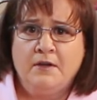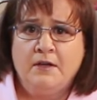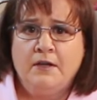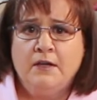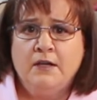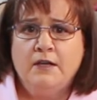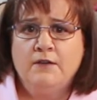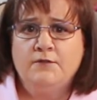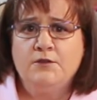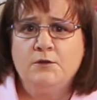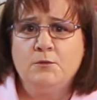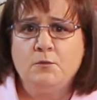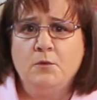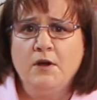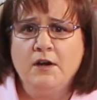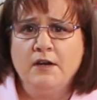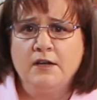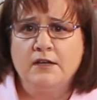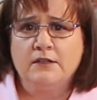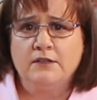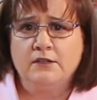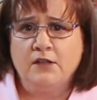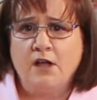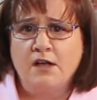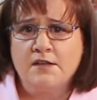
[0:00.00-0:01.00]
If you want
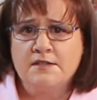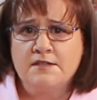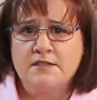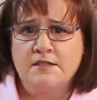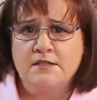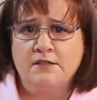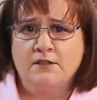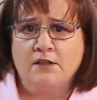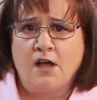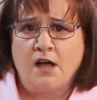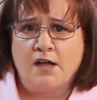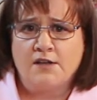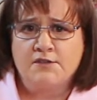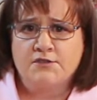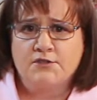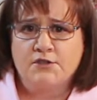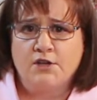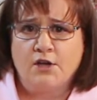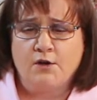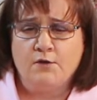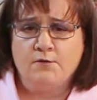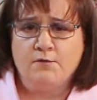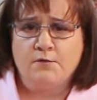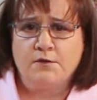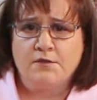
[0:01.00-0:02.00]
a glossy gloss,
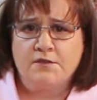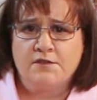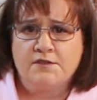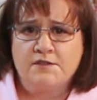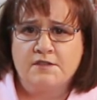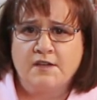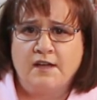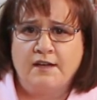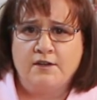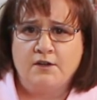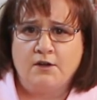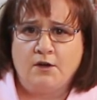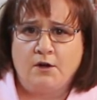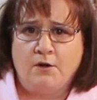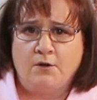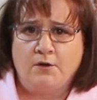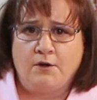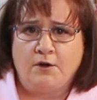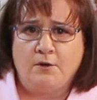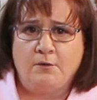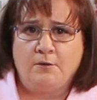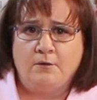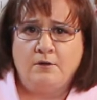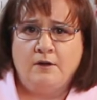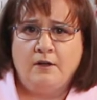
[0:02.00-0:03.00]
go for the
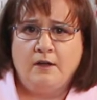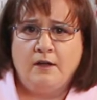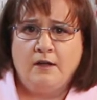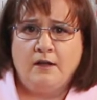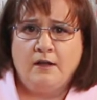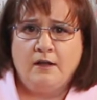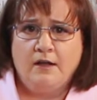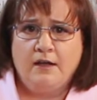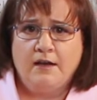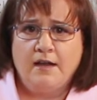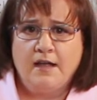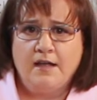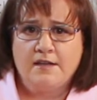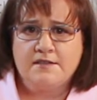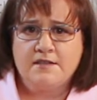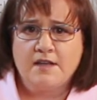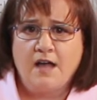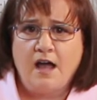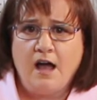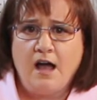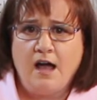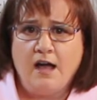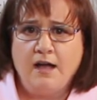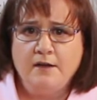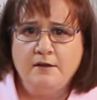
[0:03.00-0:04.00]
Zykoto. It has a
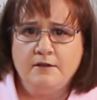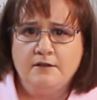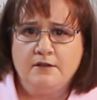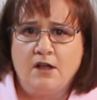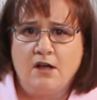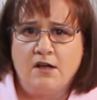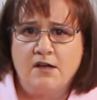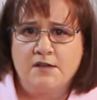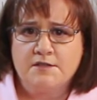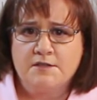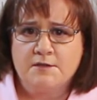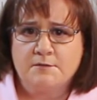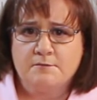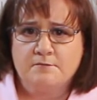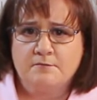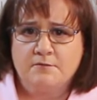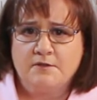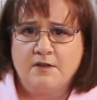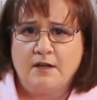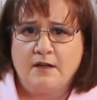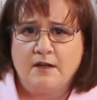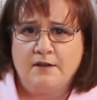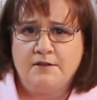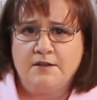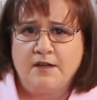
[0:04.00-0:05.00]
high gloss,
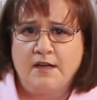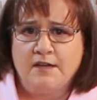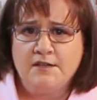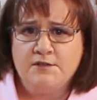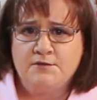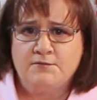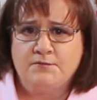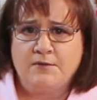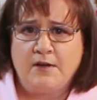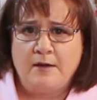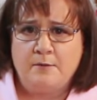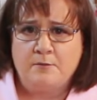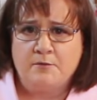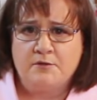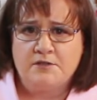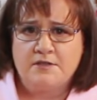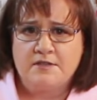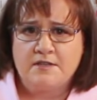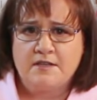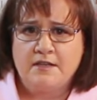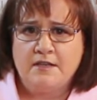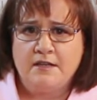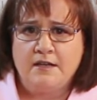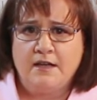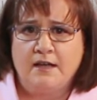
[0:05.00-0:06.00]
a nice
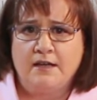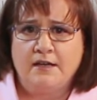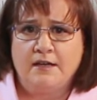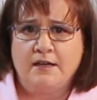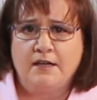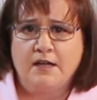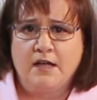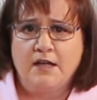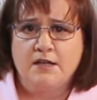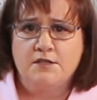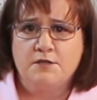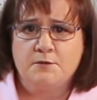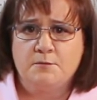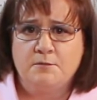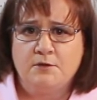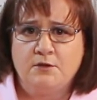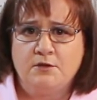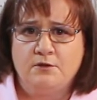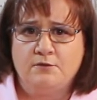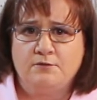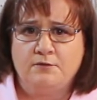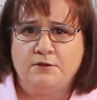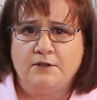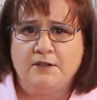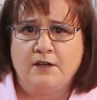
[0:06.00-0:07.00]
vibrancy, and it cuts
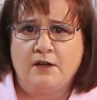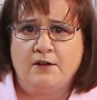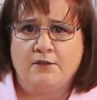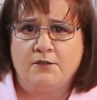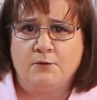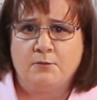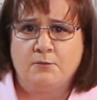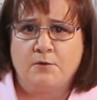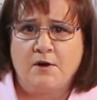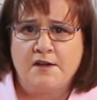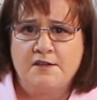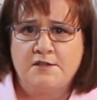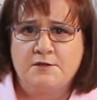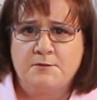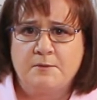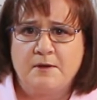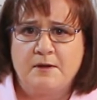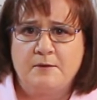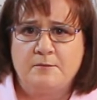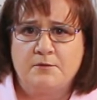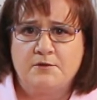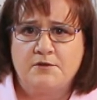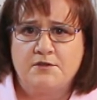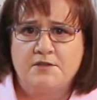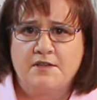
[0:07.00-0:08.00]
beautifully on the rice
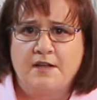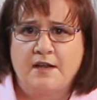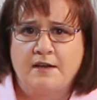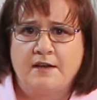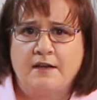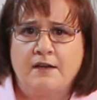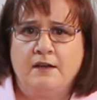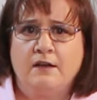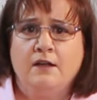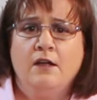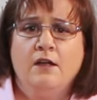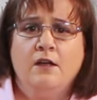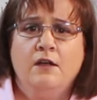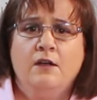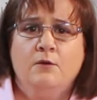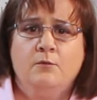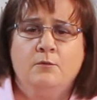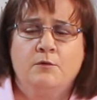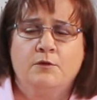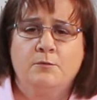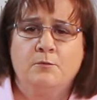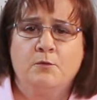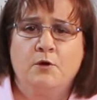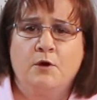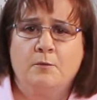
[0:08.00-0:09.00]
paper setting
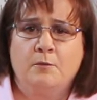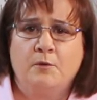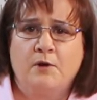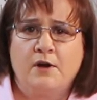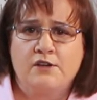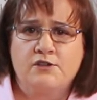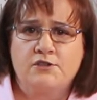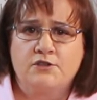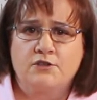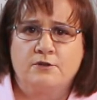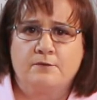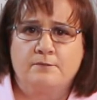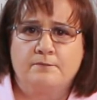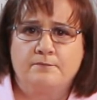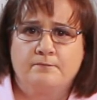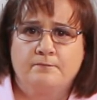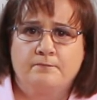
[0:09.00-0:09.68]
with more pressure.